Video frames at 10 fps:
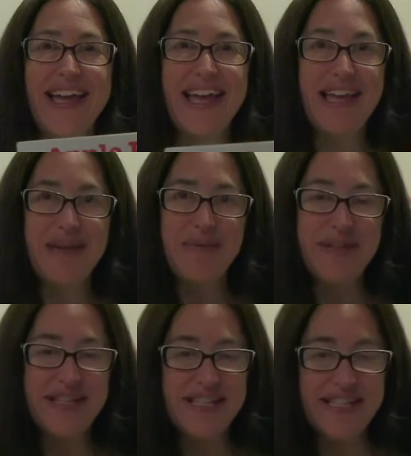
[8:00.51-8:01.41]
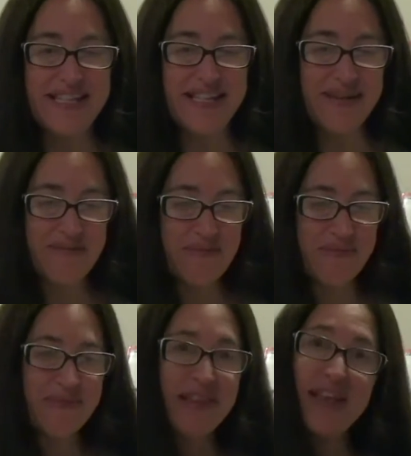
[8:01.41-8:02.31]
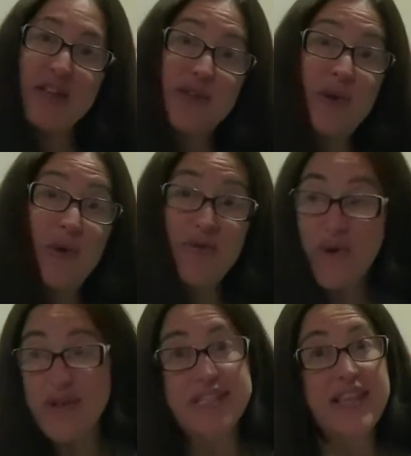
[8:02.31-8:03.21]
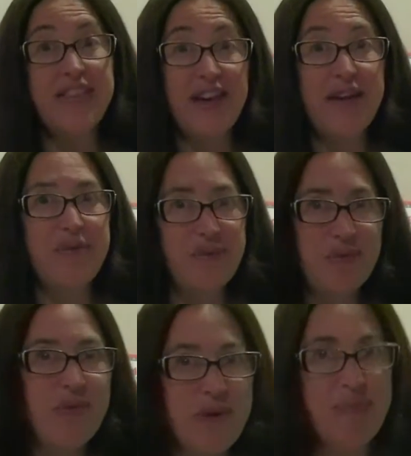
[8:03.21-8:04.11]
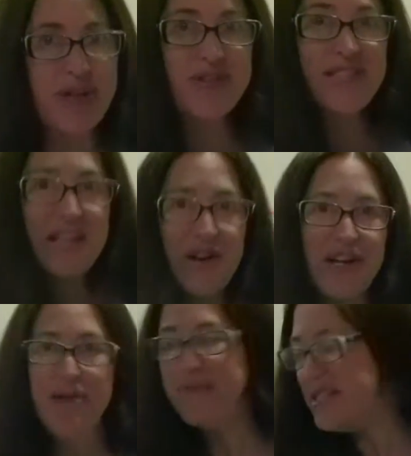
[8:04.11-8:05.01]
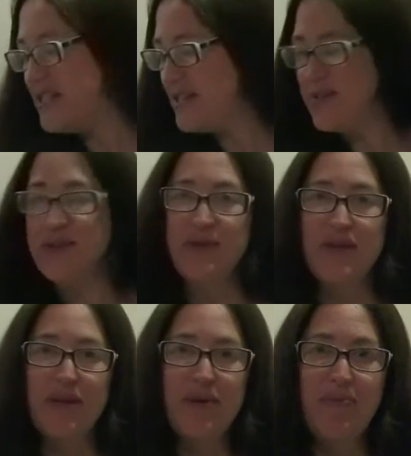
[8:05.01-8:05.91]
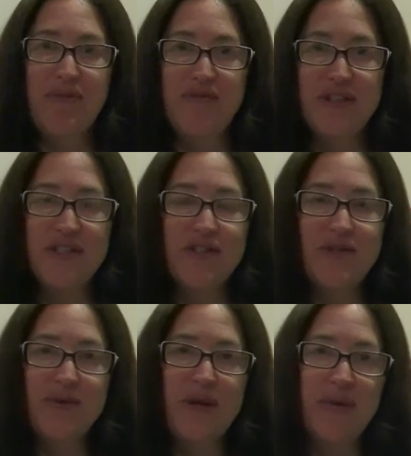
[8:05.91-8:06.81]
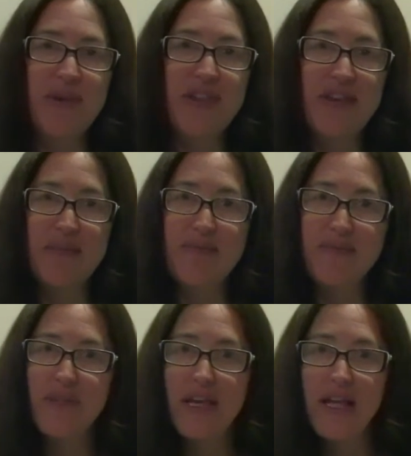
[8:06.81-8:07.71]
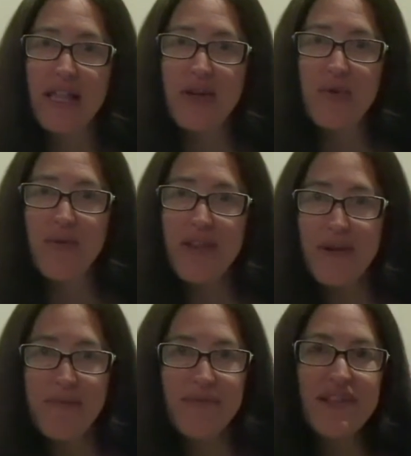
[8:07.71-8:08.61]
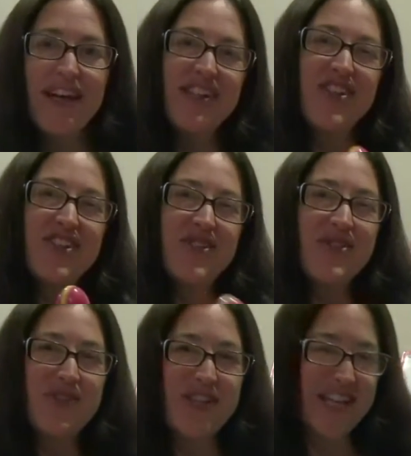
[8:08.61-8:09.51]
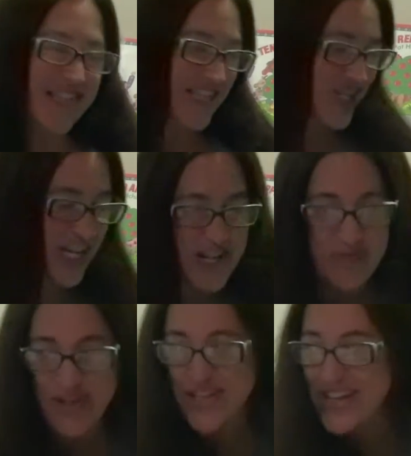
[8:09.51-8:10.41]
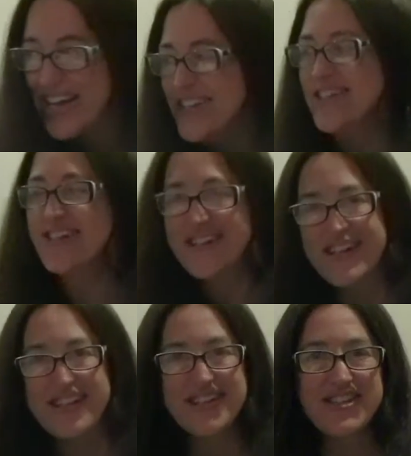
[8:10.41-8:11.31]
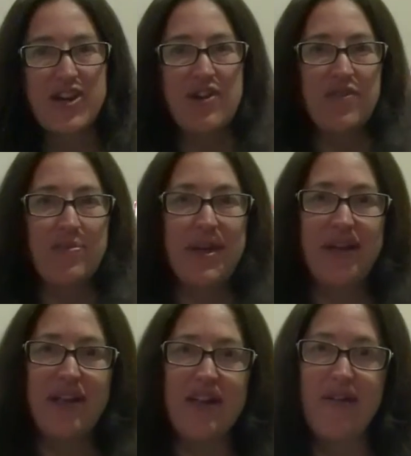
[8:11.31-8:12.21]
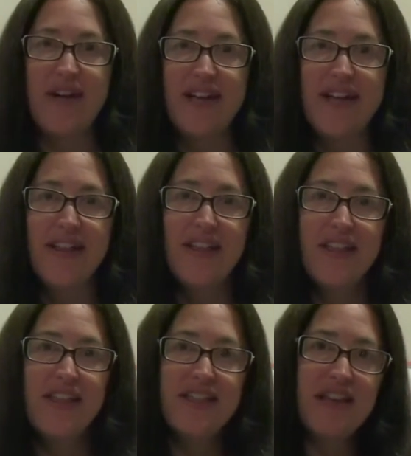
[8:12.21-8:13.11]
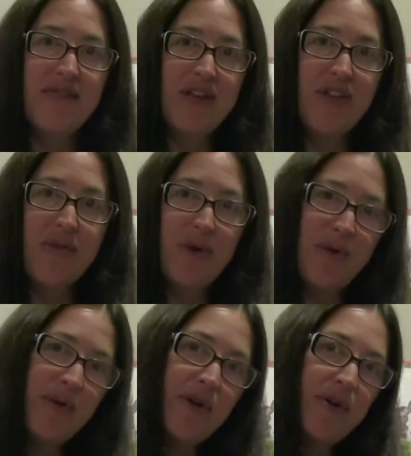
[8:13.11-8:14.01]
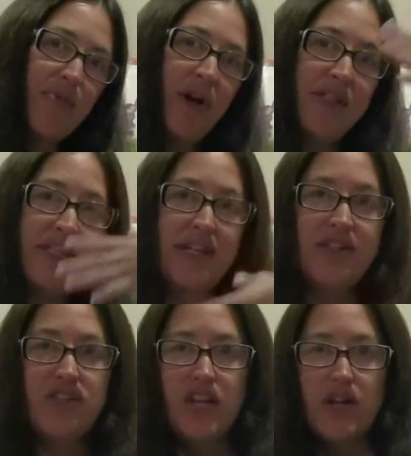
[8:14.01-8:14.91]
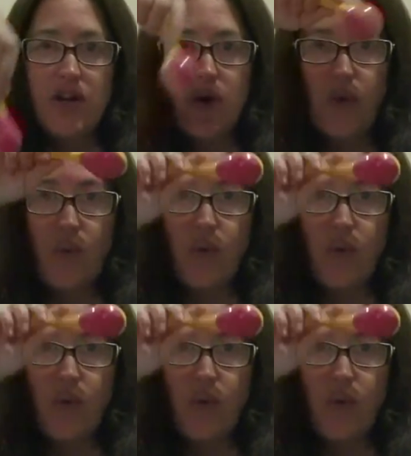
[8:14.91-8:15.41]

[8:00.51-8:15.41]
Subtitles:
ABC. So of course I thought we better sing our ABCs too, and it might be fun to do it with a little rhythm. I should have told you to get the shaker when you got your scarf. But anyway, let's have another moment where you can pause and get a shaker.